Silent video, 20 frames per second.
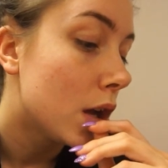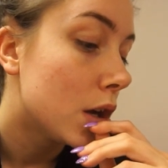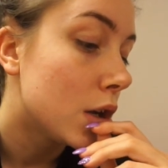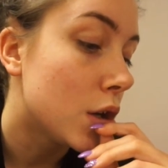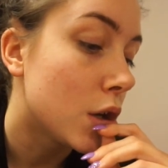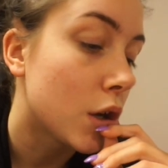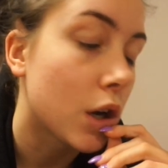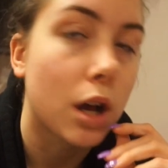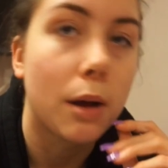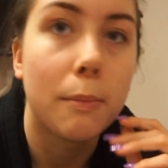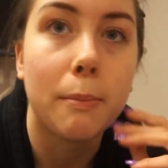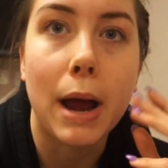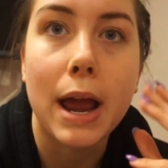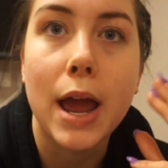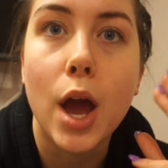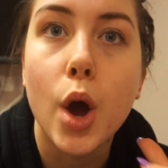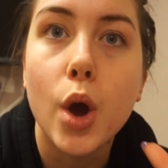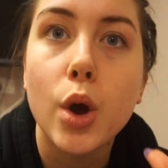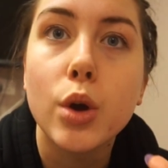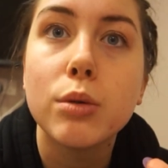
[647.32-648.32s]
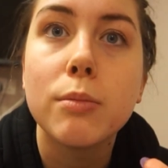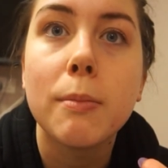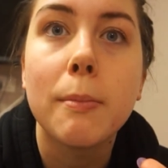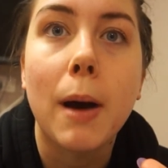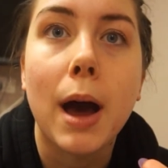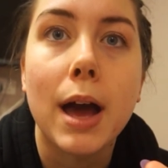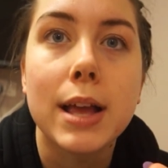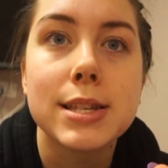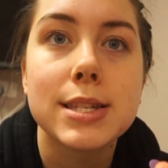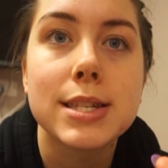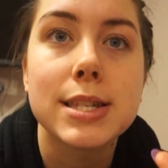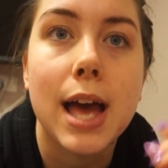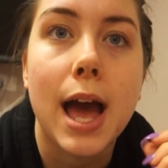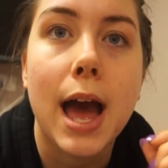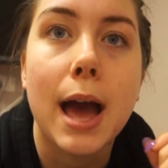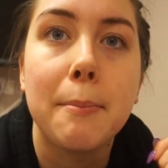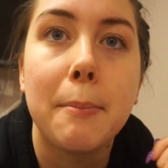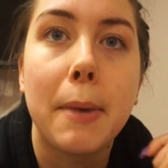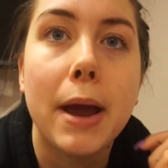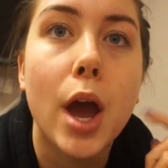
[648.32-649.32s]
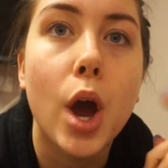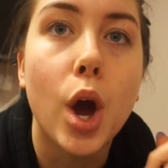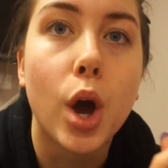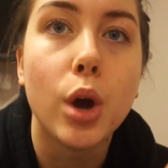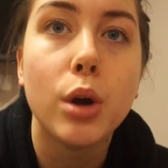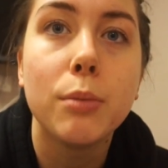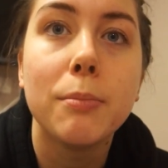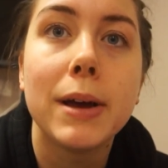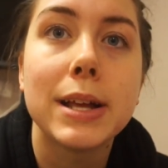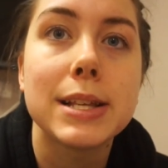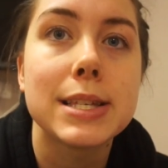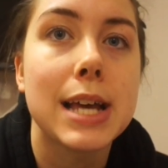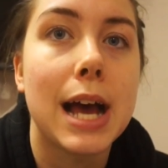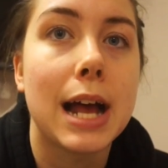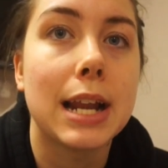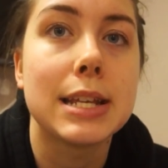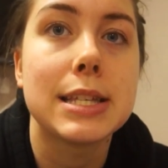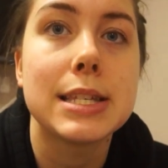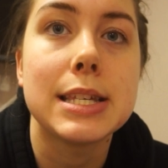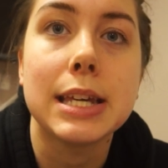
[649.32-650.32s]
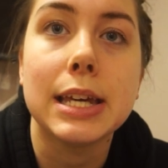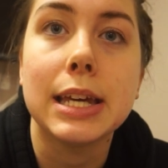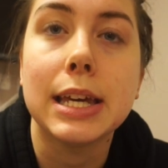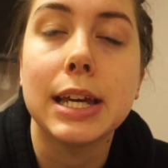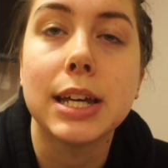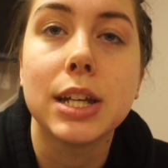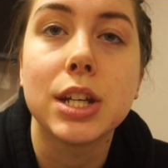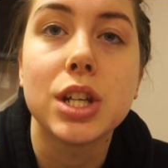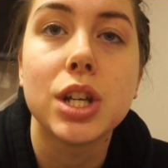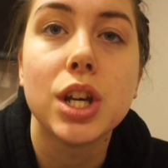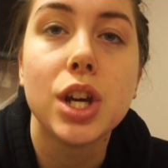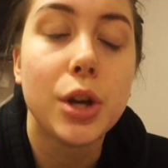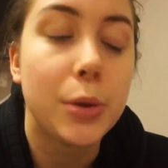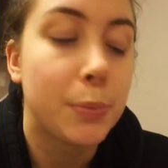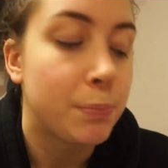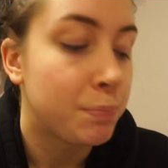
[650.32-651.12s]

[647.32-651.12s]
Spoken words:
look at my own mindset and my own mentality and